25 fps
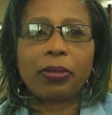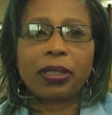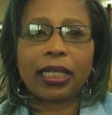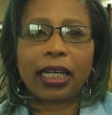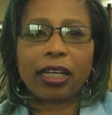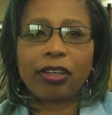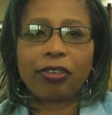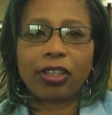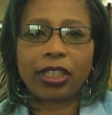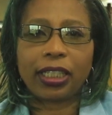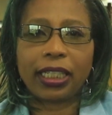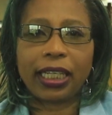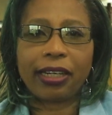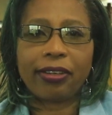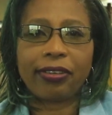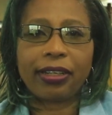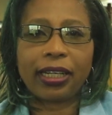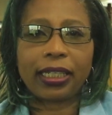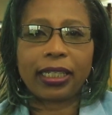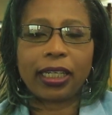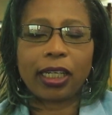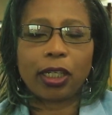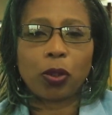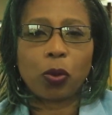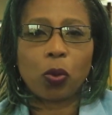
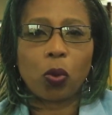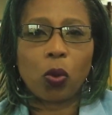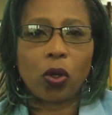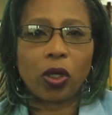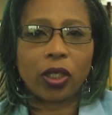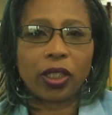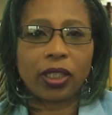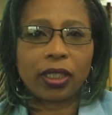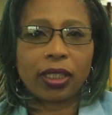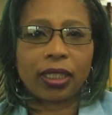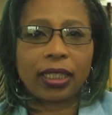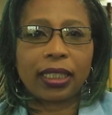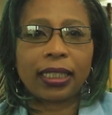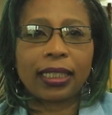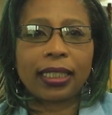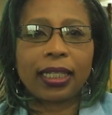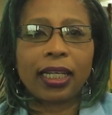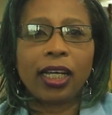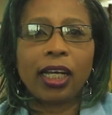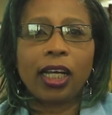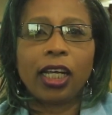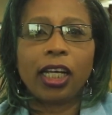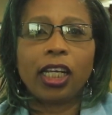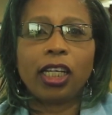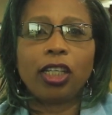Secretariat headquarters
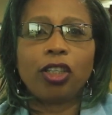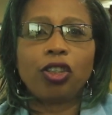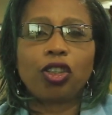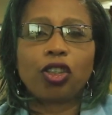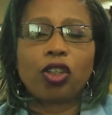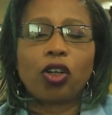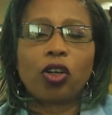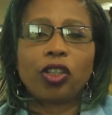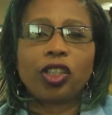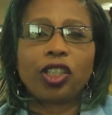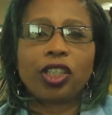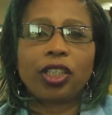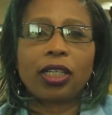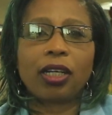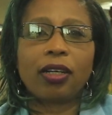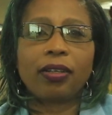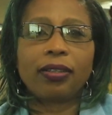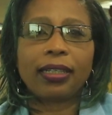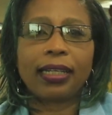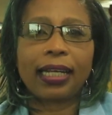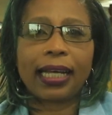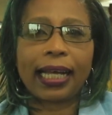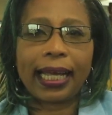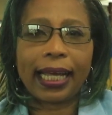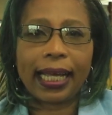in
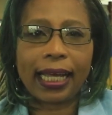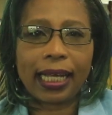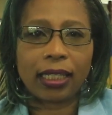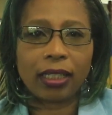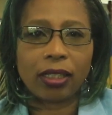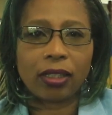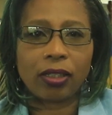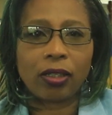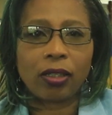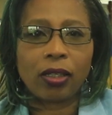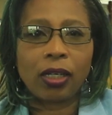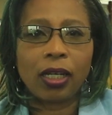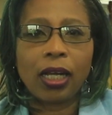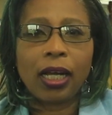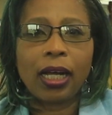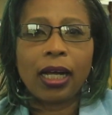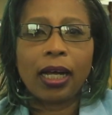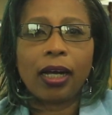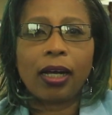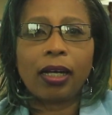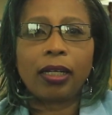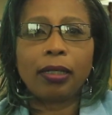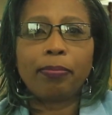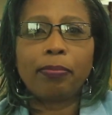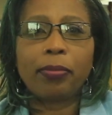Georgetown, Guyana,
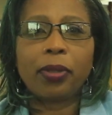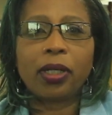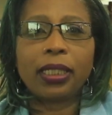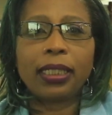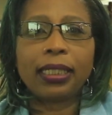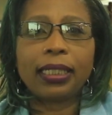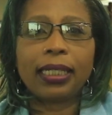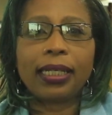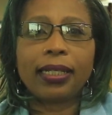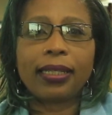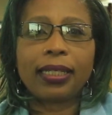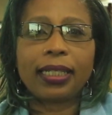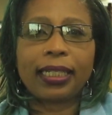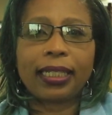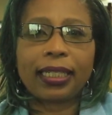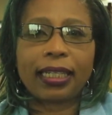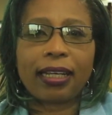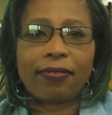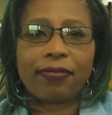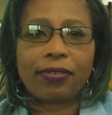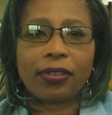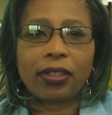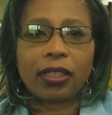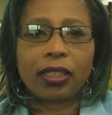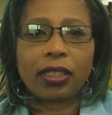on Monday the
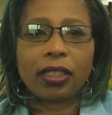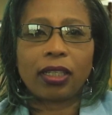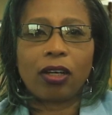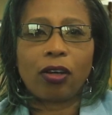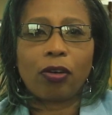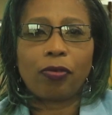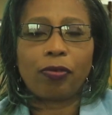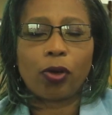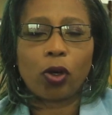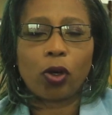7th of